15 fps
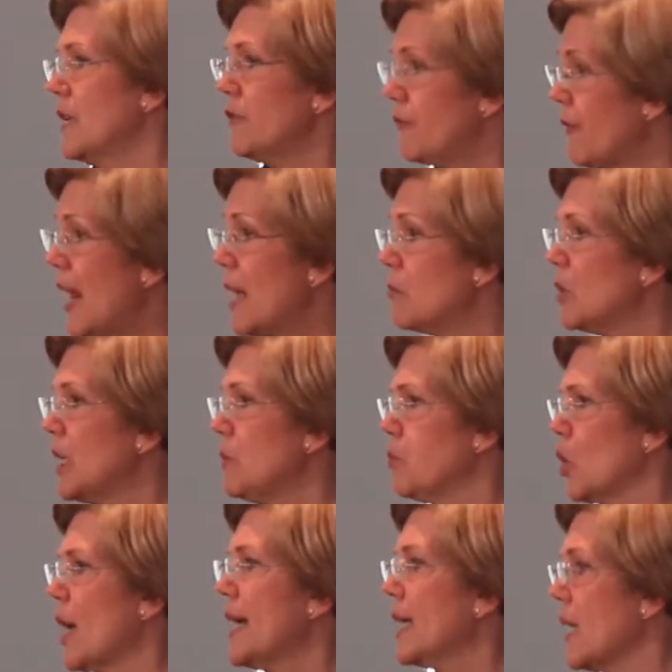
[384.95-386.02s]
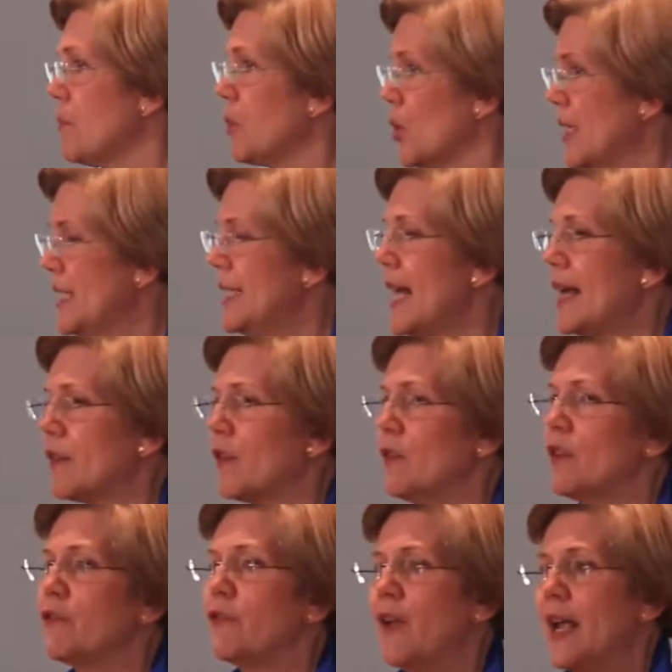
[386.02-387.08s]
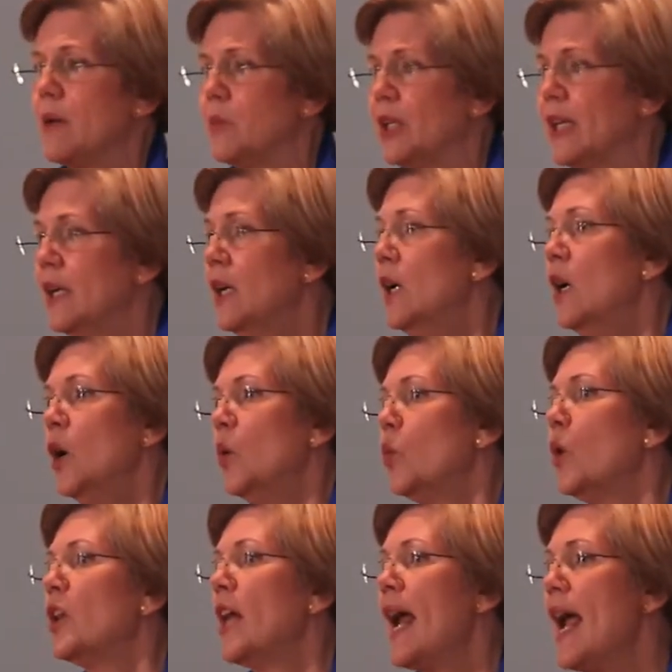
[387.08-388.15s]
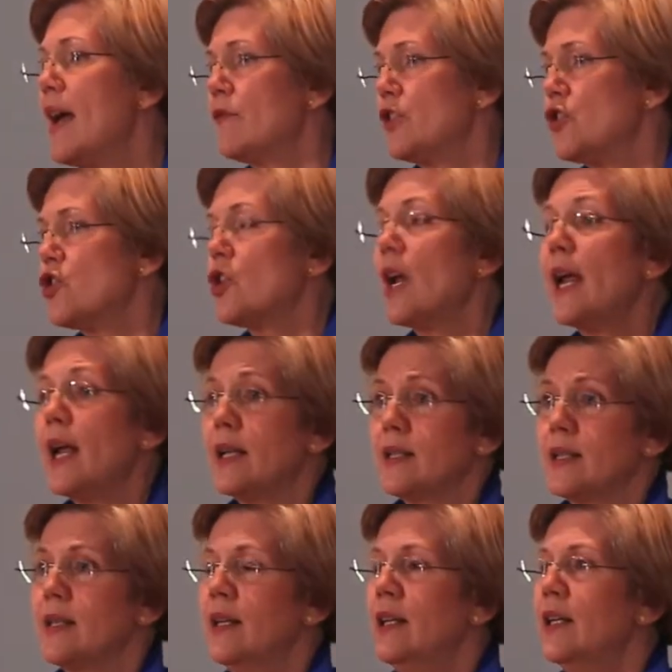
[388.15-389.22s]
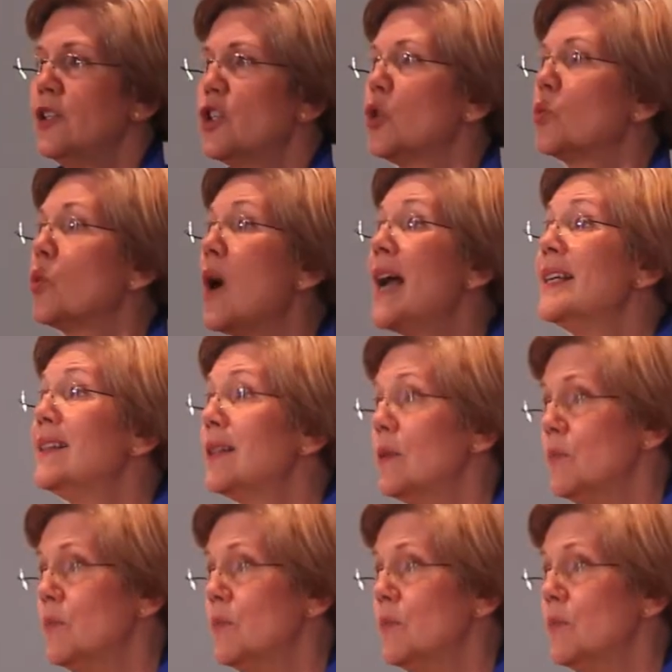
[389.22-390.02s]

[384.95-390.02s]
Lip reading: and a family breakup or a death in the family will have a chance to right